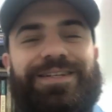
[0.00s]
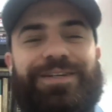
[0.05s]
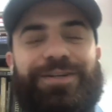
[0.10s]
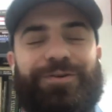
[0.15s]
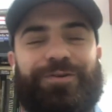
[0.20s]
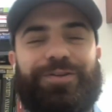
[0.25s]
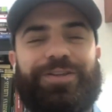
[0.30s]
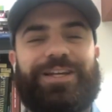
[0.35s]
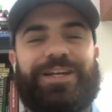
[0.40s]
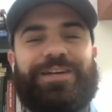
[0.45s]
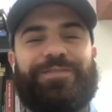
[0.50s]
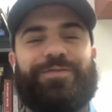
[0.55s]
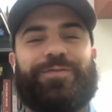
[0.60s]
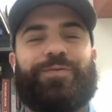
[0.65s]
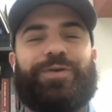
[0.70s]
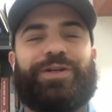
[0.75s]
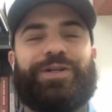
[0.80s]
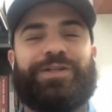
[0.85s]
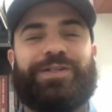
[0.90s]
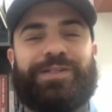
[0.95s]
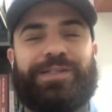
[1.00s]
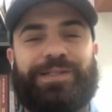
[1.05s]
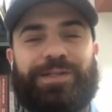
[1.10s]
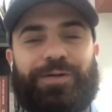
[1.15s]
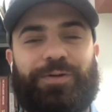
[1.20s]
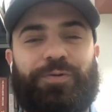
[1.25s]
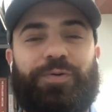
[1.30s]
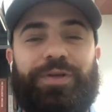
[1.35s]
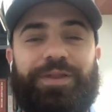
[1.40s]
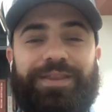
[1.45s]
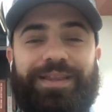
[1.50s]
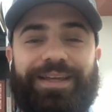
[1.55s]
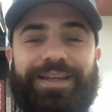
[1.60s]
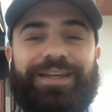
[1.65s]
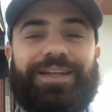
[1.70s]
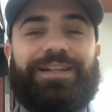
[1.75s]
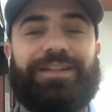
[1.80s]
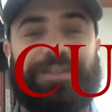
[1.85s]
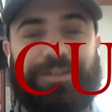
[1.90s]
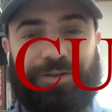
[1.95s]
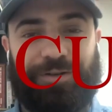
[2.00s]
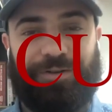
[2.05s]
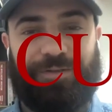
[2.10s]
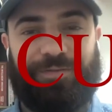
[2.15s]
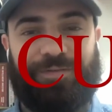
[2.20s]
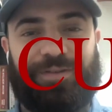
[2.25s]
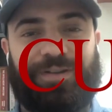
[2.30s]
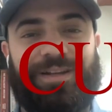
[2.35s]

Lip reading: Good day everyone. So the yield curve.